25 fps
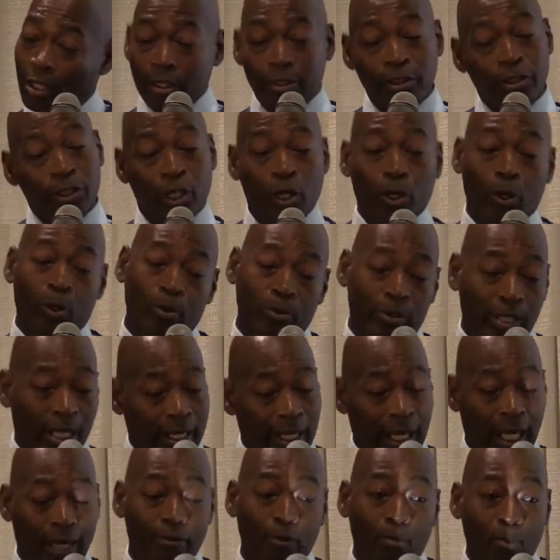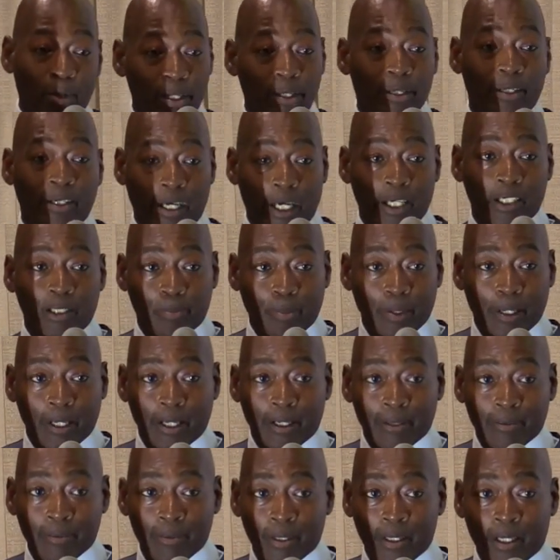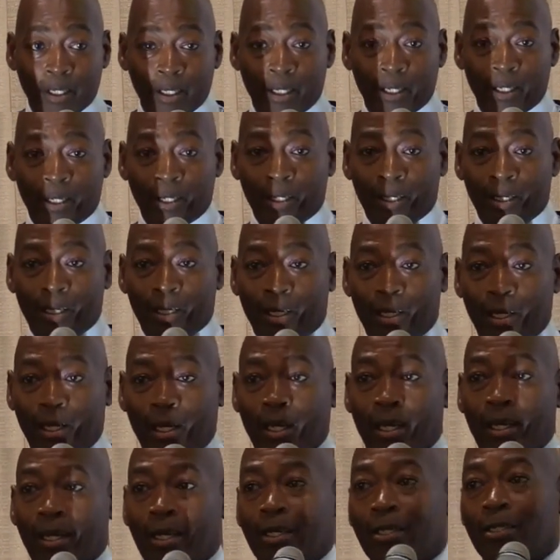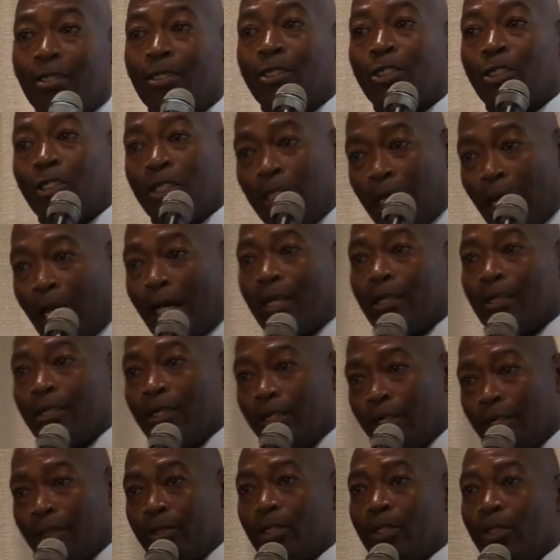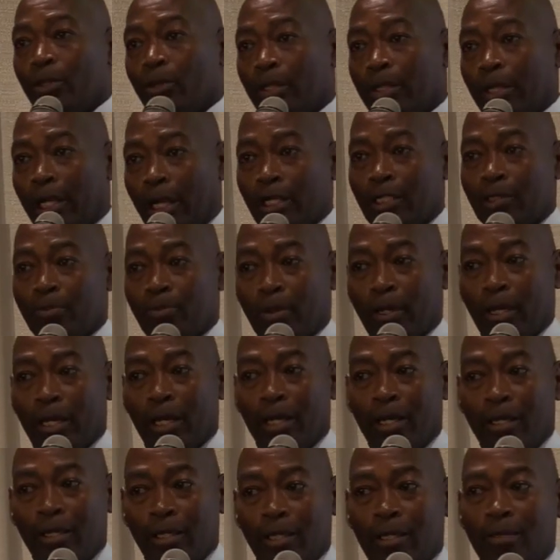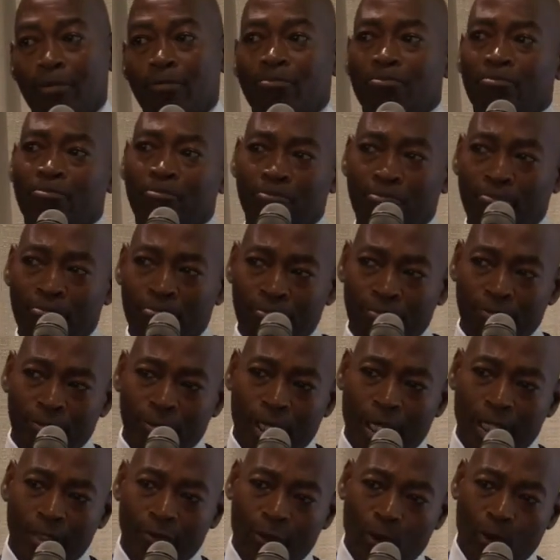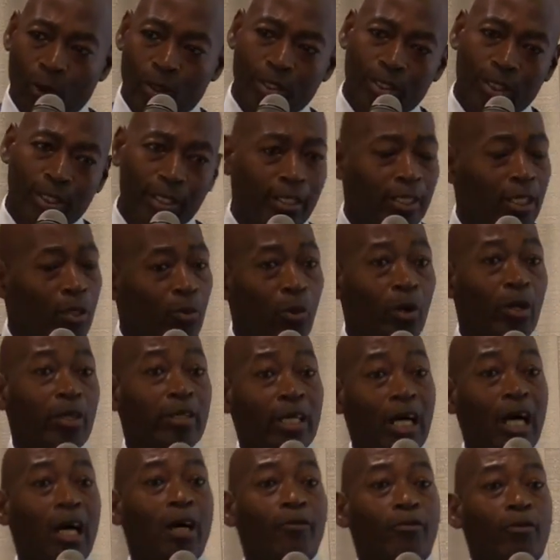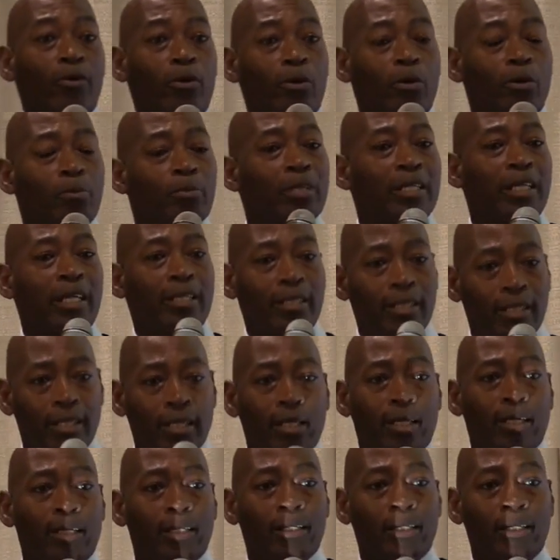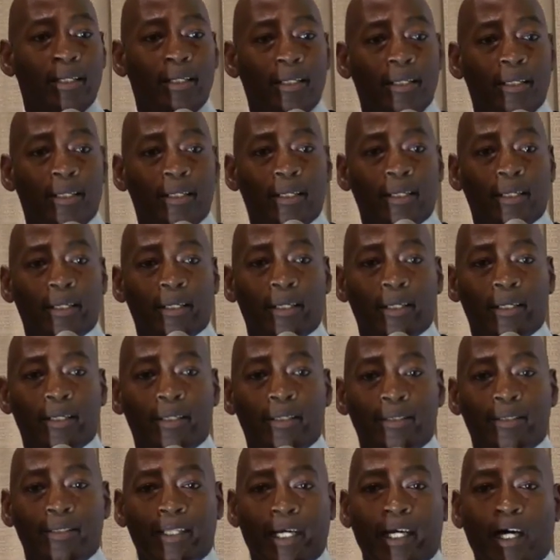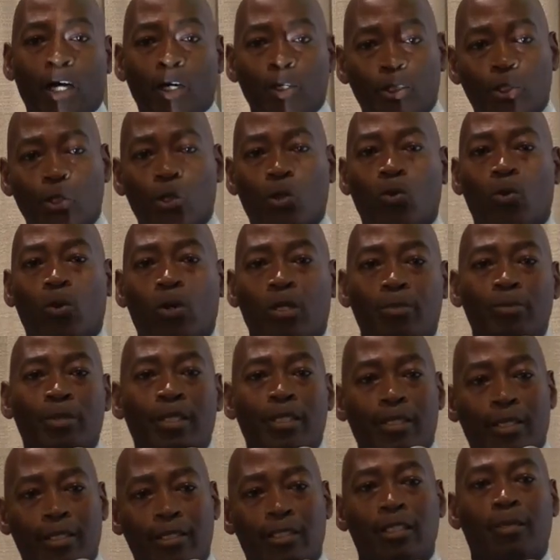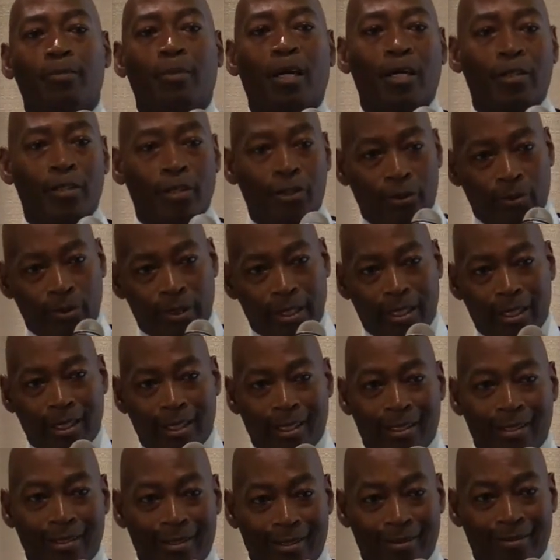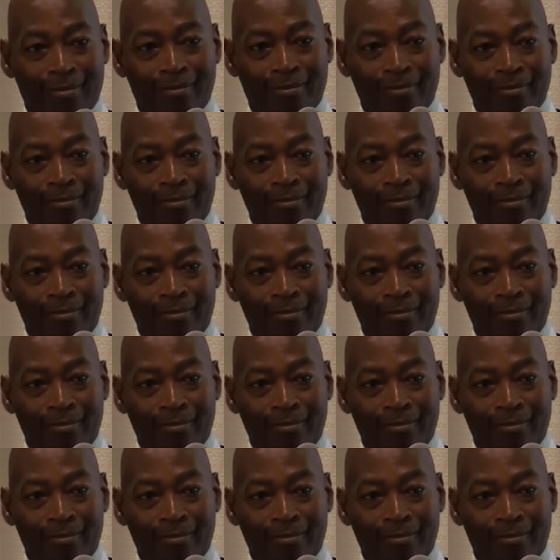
So they gave the mother a case plan. And she had a year to do the case plan. And unfortunately, it didn't work out for her. But at the end, they also awarded me custody of my other 3 kids.